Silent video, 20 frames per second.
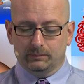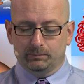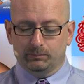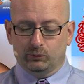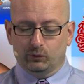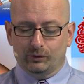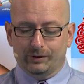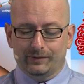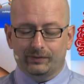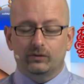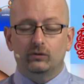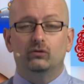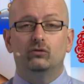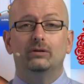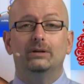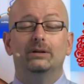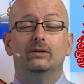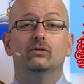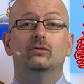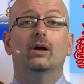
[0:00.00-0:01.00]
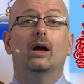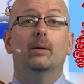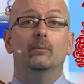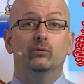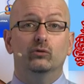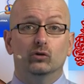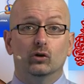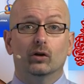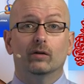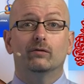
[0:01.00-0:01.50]
parentheses
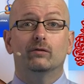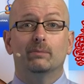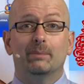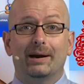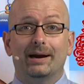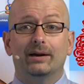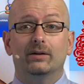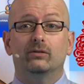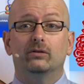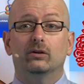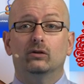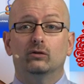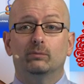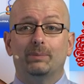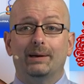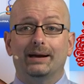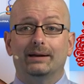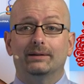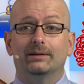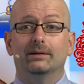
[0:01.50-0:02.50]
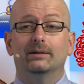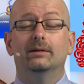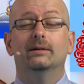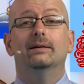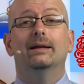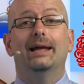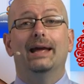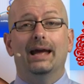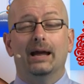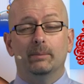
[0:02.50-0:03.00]
observed minus expected
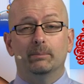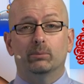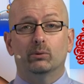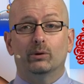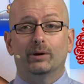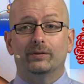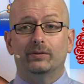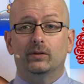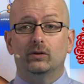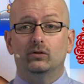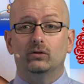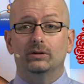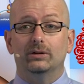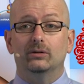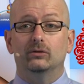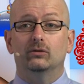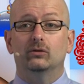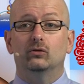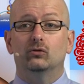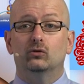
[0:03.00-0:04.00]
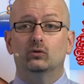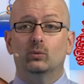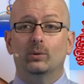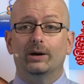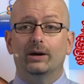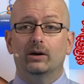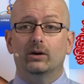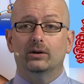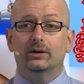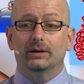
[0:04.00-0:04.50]
and parentheses
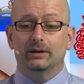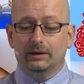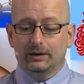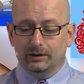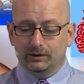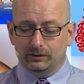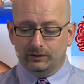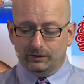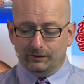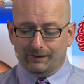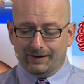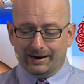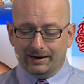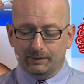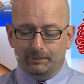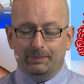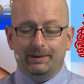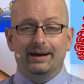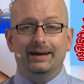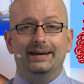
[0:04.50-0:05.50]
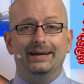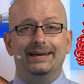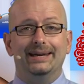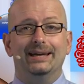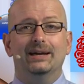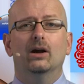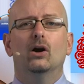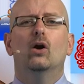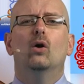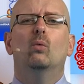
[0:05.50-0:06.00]
squared divided by
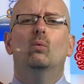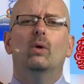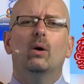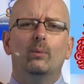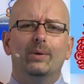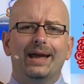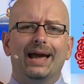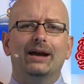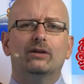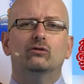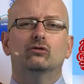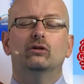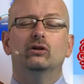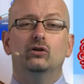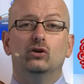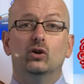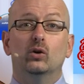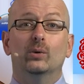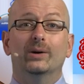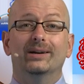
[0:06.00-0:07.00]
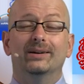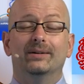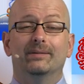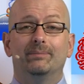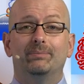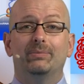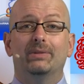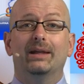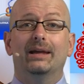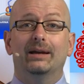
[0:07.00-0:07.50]
E. When we actually do it,
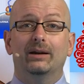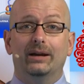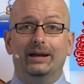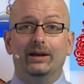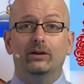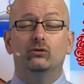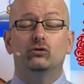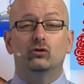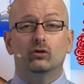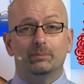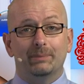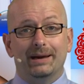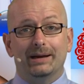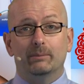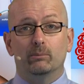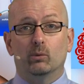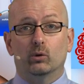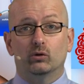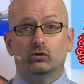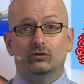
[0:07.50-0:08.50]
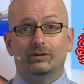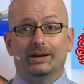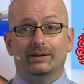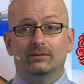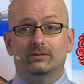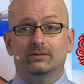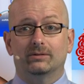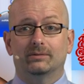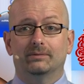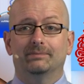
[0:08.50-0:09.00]
it should make more
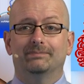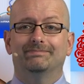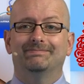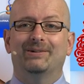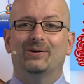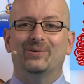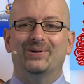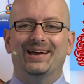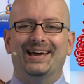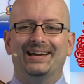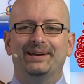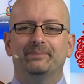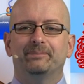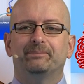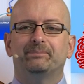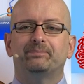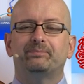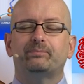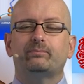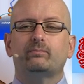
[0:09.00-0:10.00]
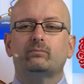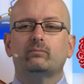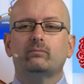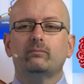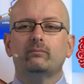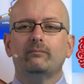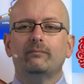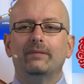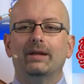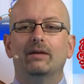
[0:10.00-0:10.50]
sense, okay?
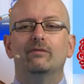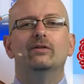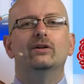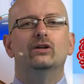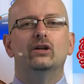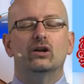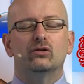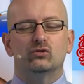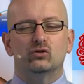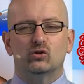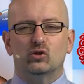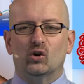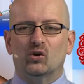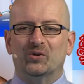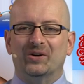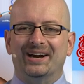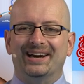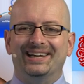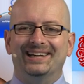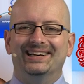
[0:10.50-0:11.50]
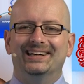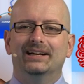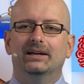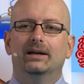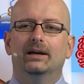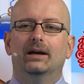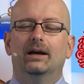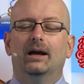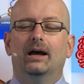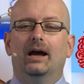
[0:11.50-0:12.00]
If it doesn't already.
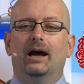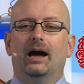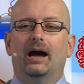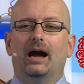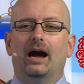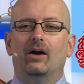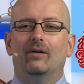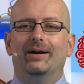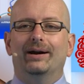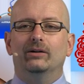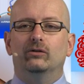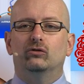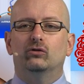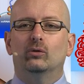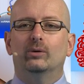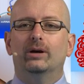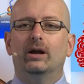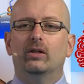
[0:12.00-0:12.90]
All right, so in